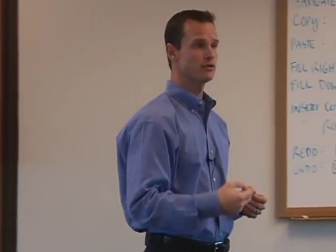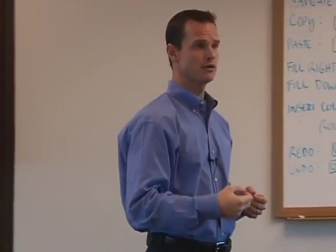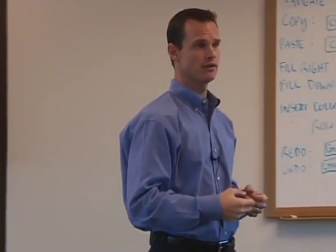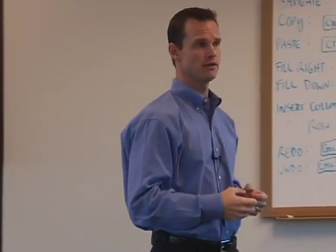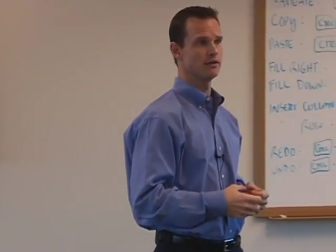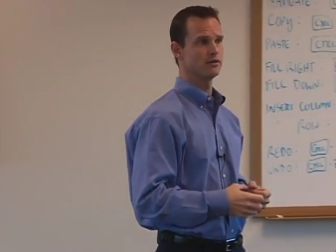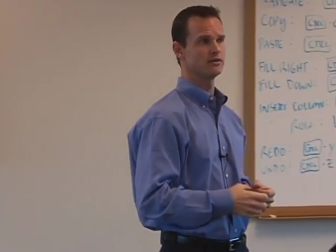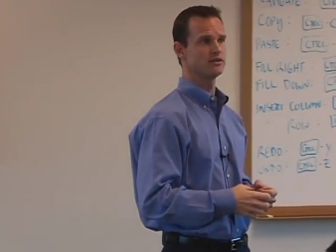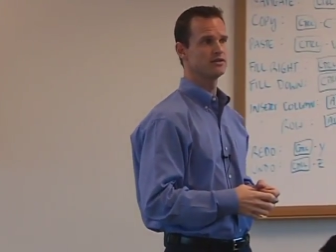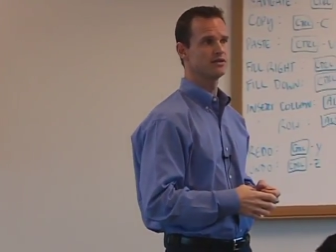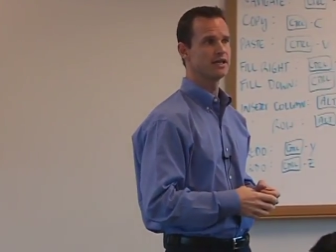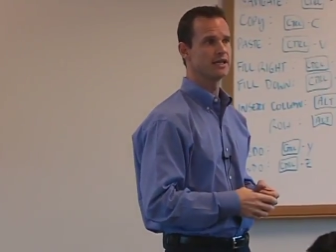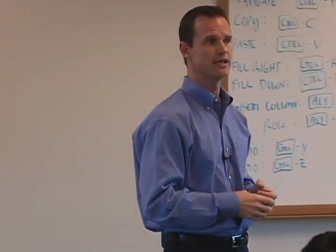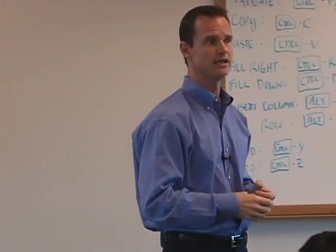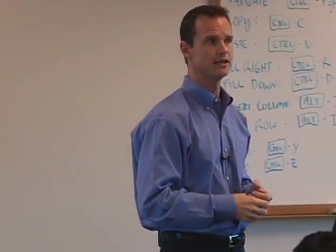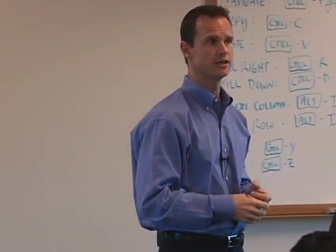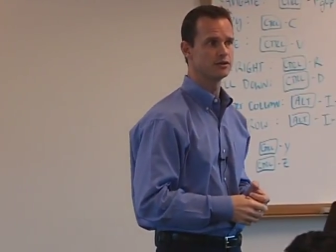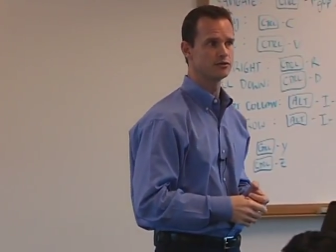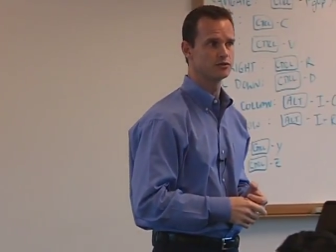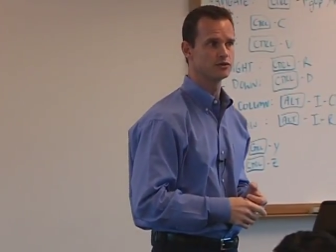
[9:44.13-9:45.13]
than their
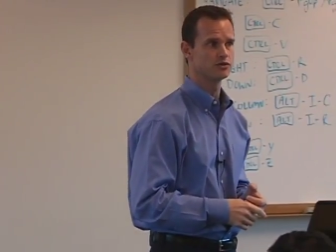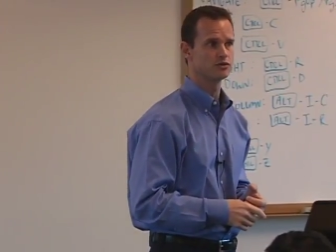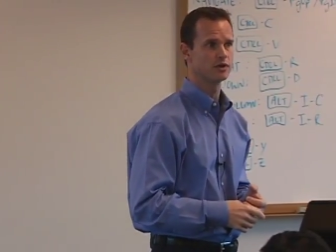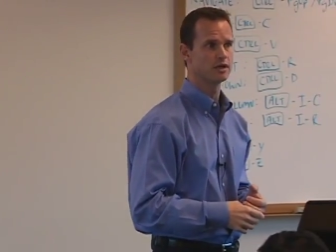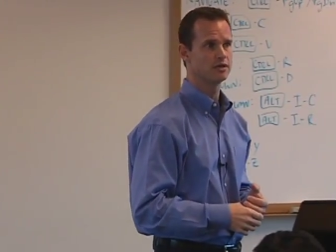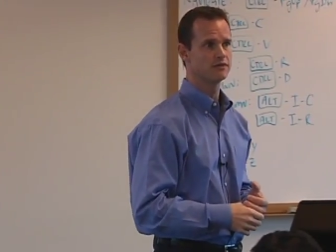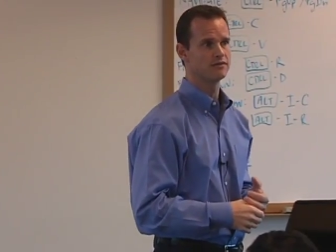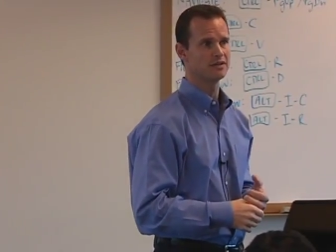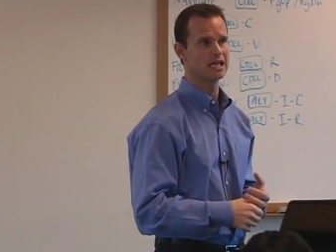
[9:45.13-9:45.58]
stated interest rate of